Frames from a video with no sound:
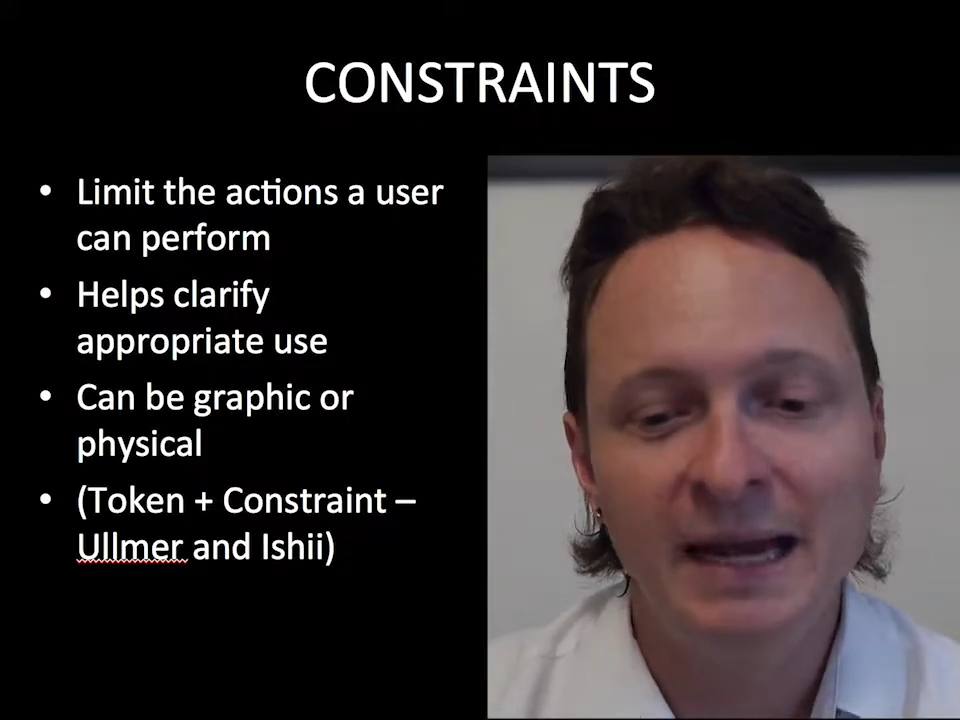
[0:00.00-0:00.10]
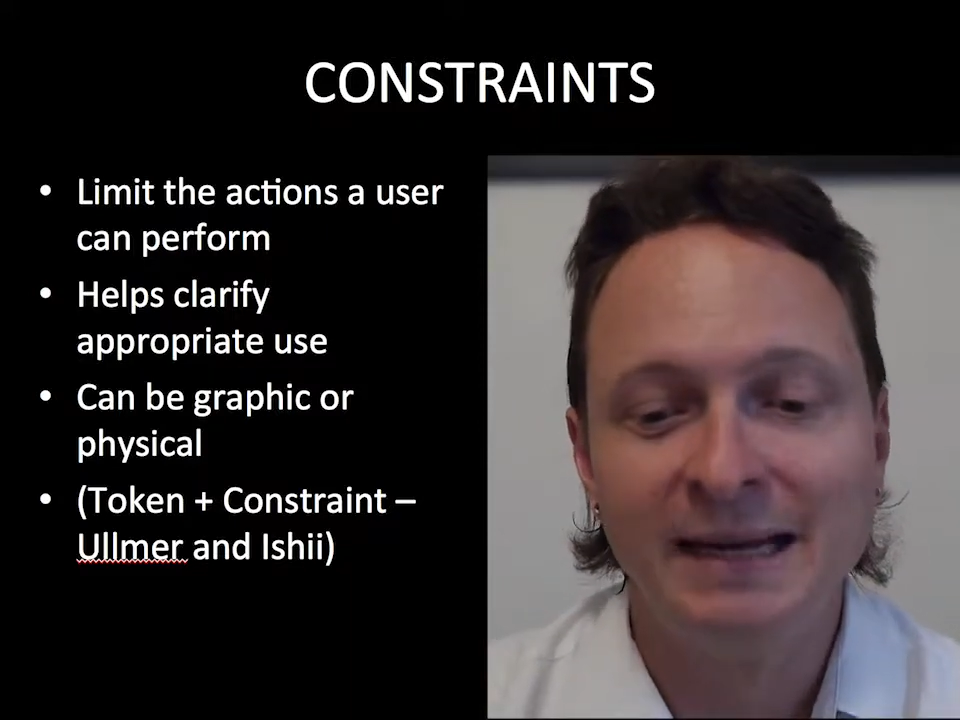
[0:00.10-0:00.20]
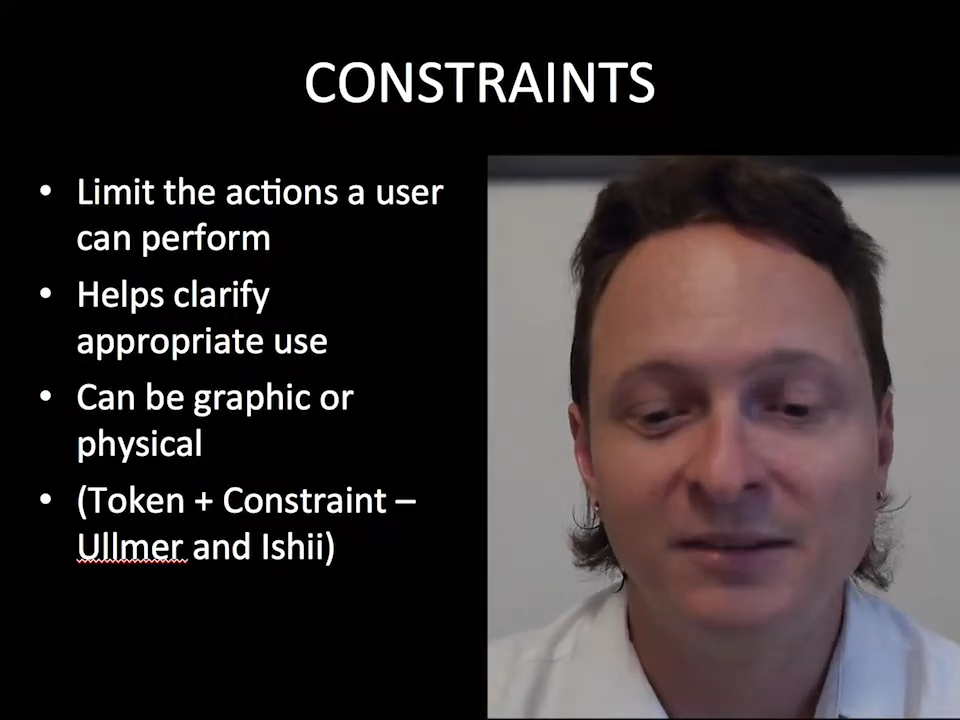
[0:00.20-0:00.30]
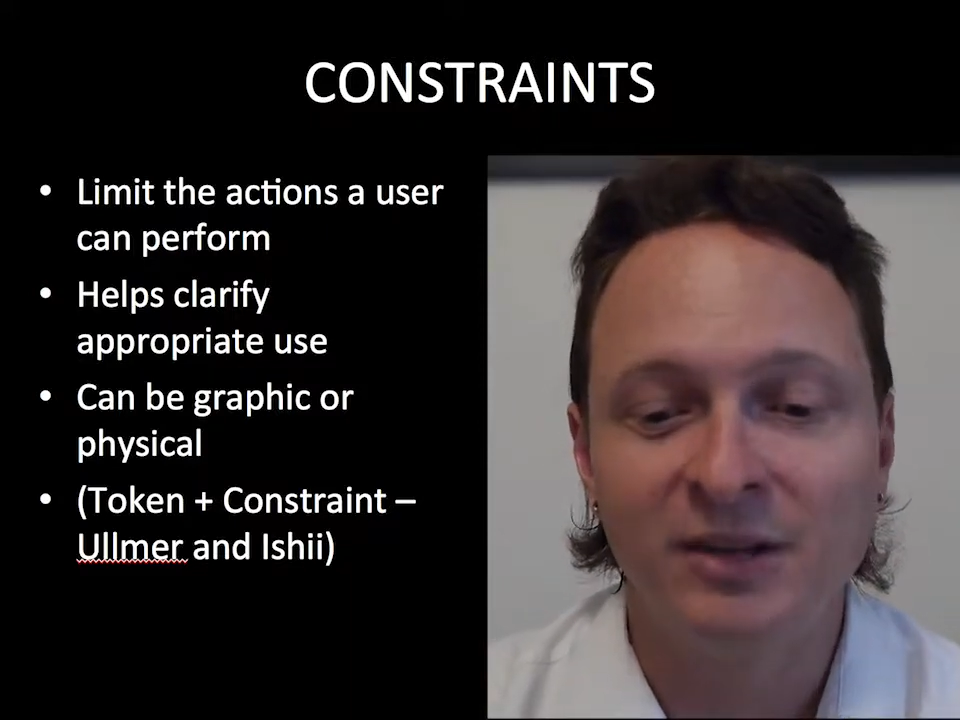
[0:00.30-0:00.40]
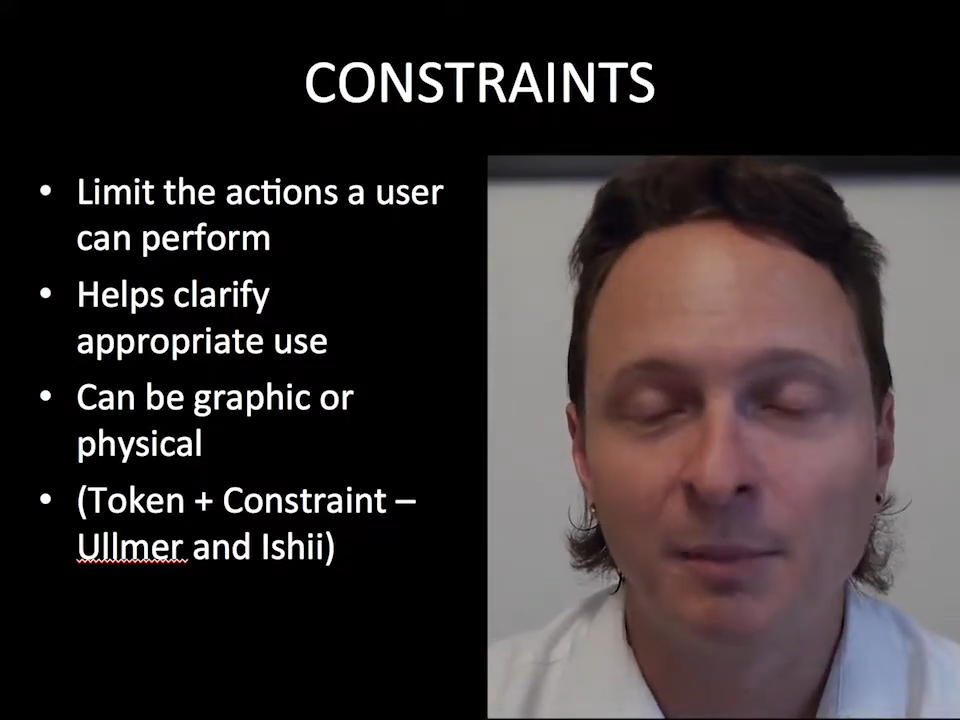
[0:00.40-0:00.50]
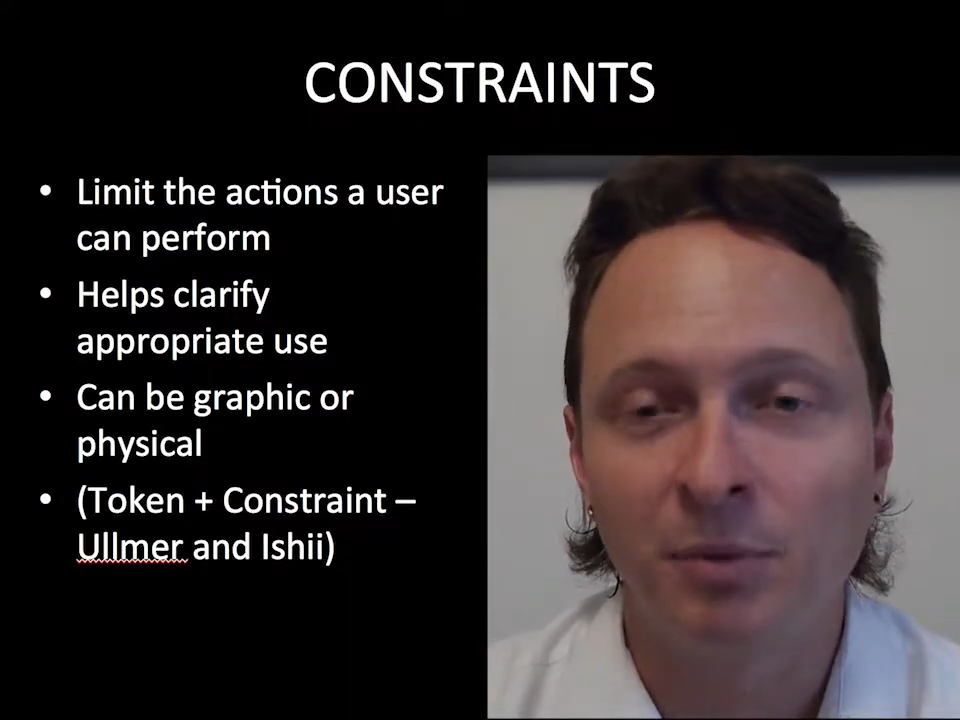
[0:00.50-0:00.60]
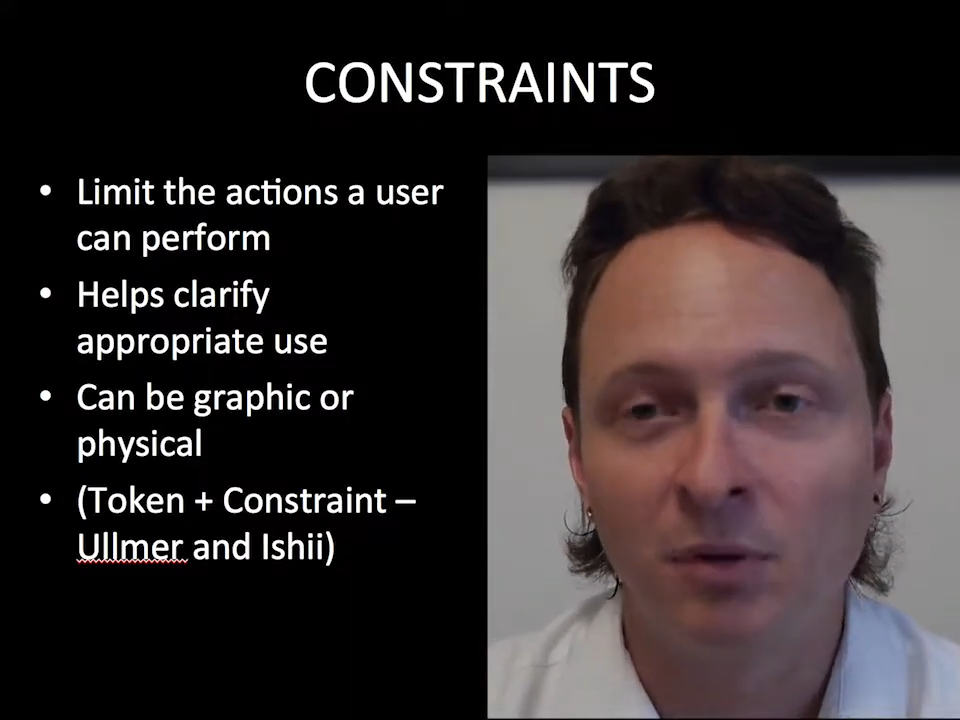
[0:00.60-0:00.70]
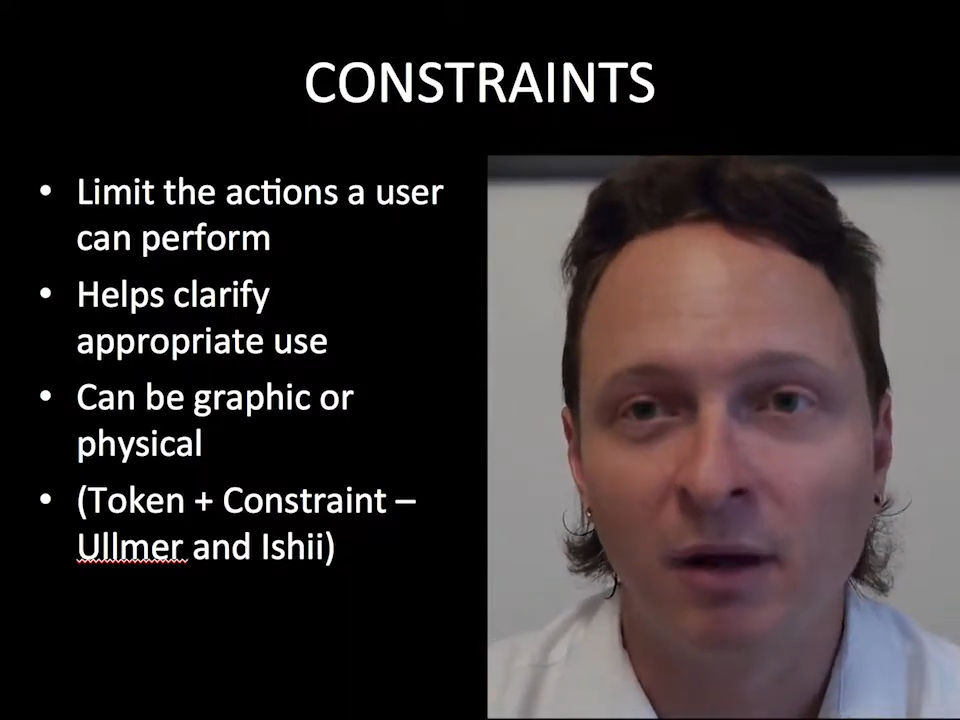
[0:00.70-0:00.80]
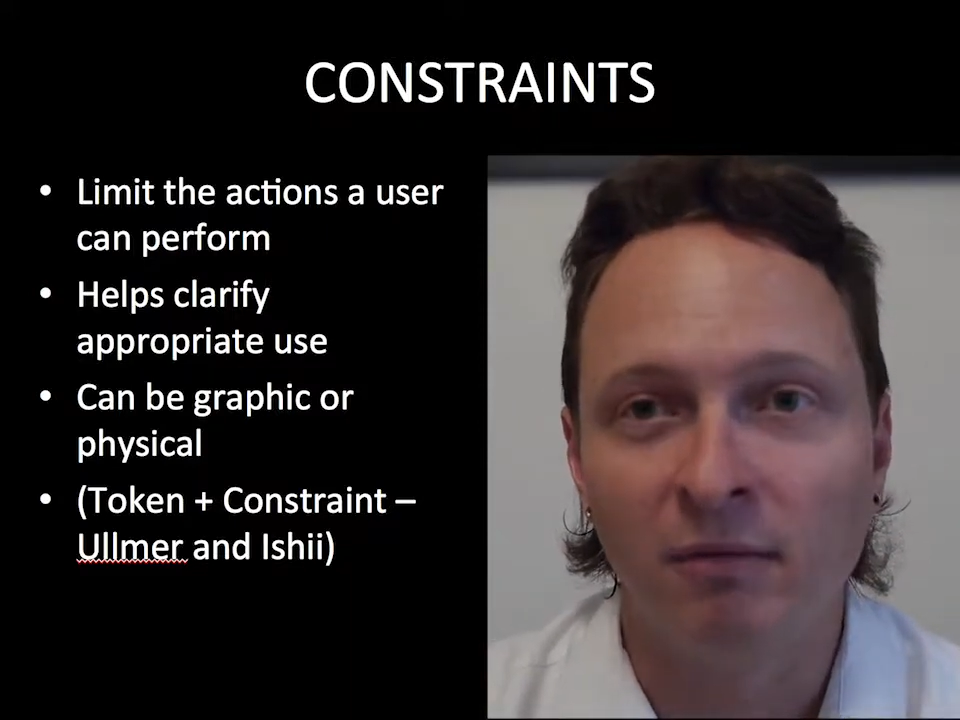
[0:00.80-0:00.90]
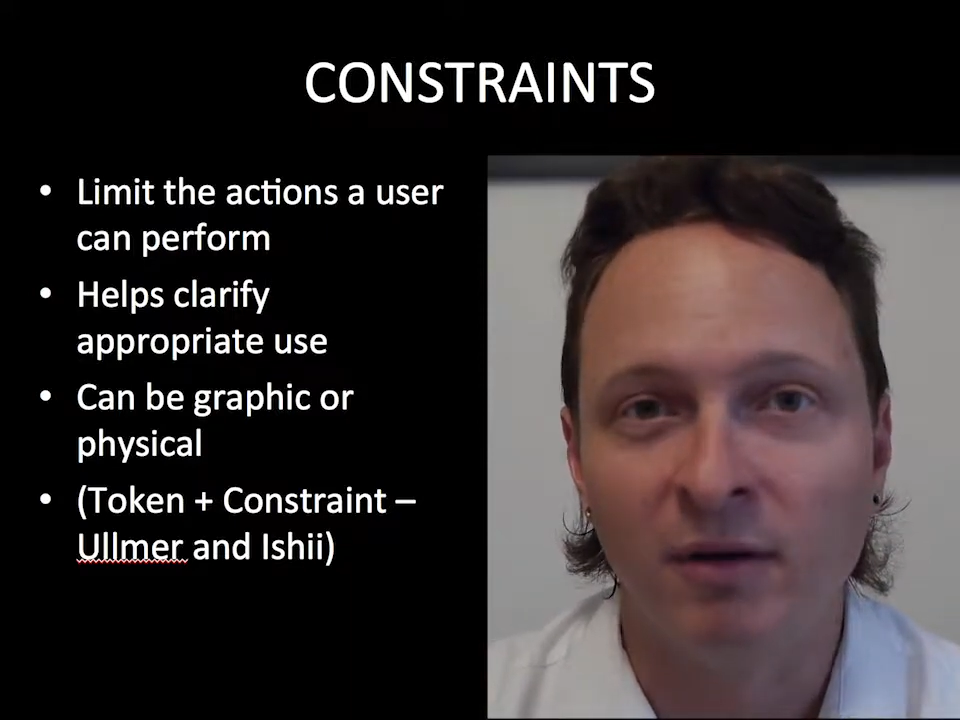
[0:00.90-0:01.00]
An
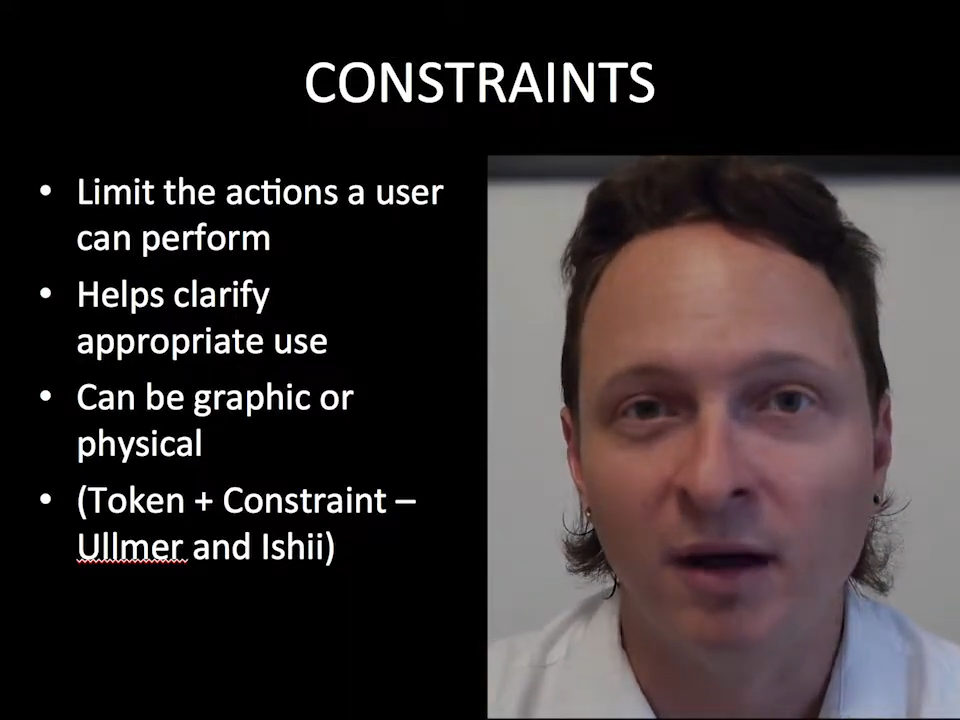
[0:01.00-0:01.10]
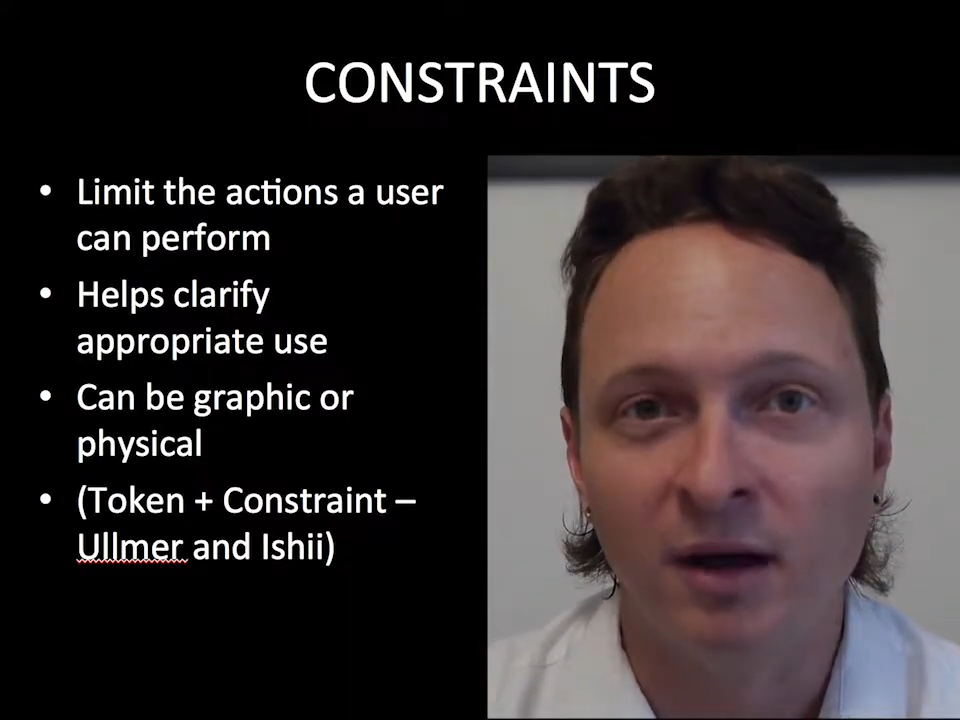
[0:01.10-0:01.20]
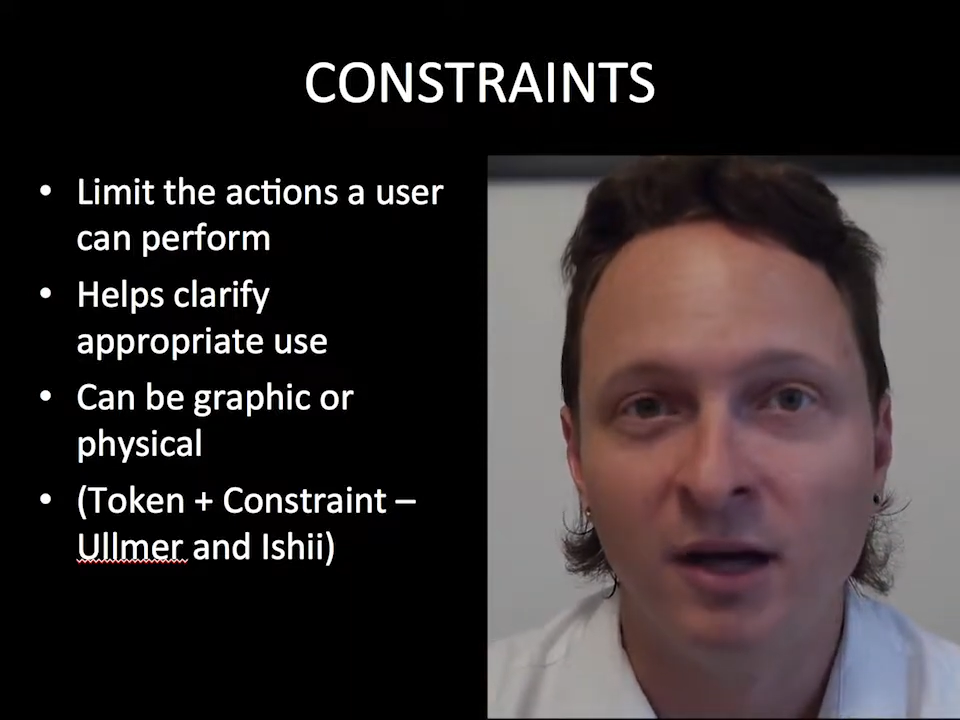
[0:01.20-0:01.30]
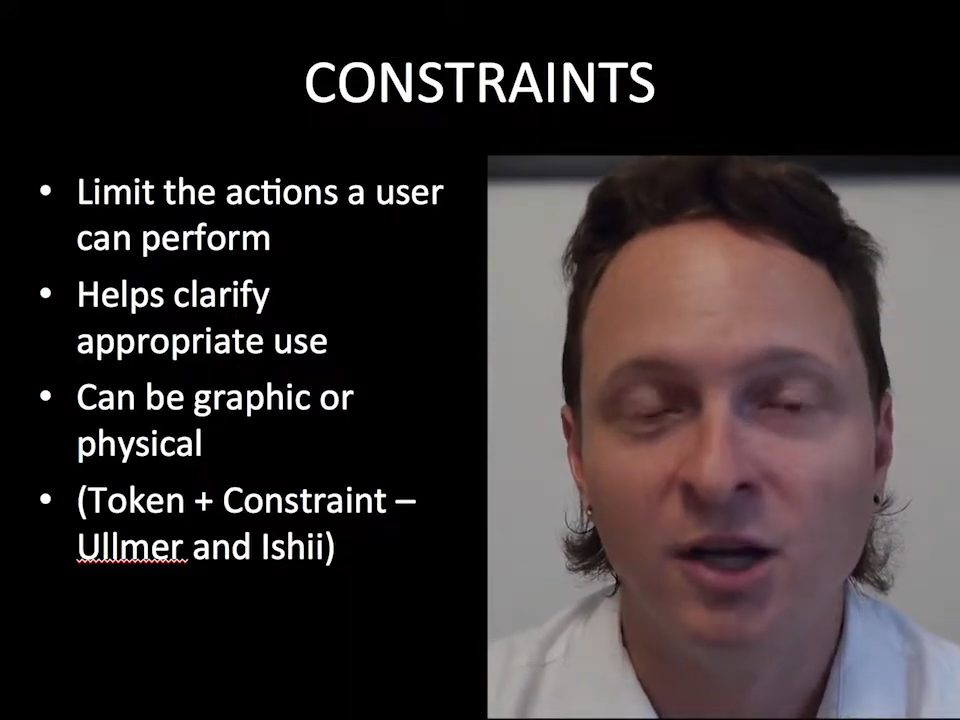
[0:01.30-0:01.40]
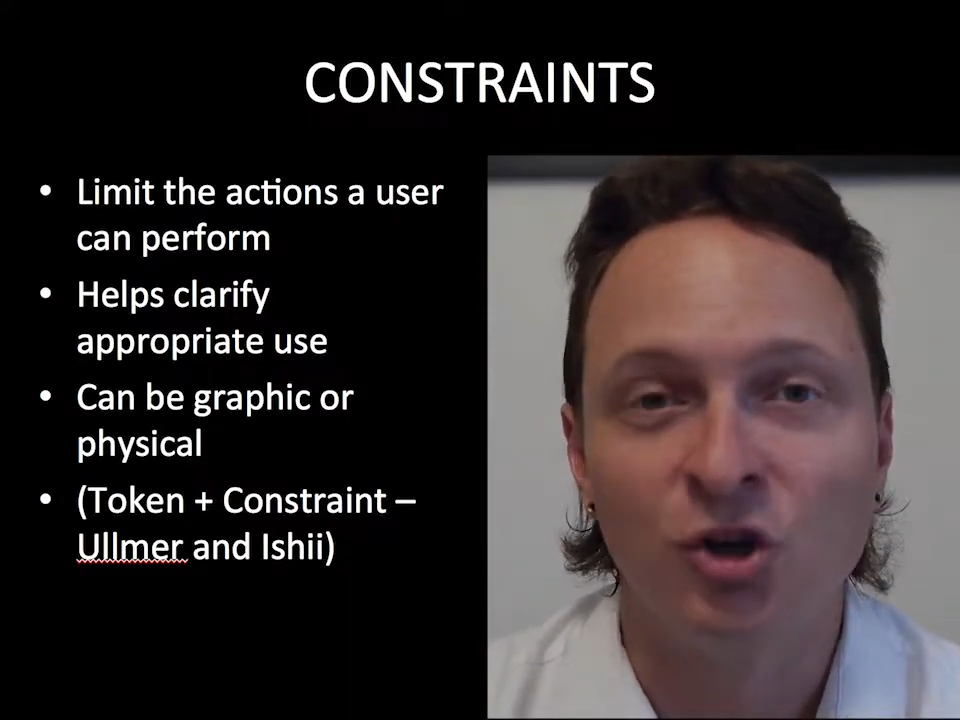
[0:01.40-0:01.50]
example of a